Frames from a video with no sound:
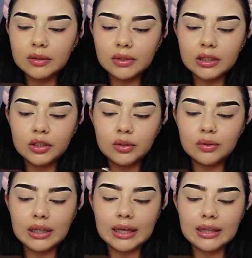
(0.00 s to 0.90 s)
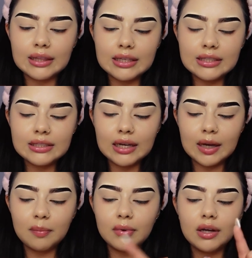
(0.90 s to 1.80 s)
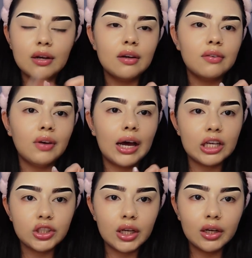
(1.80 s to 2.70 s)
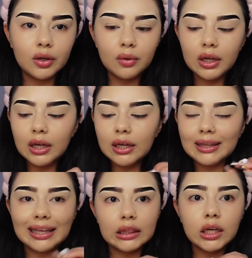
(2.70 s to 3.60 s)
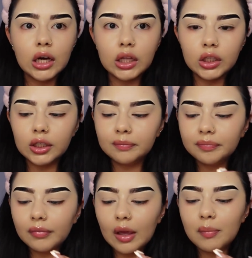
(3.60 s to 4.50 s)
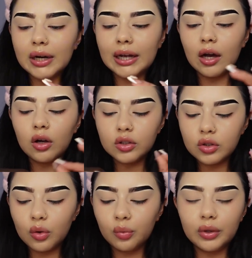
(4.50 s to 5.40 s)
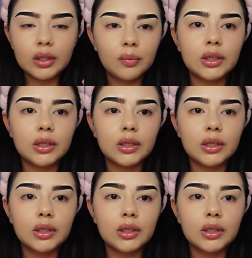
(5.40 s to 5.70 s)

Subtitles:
want to do like this type of eyeshadow, like the color, but I also really want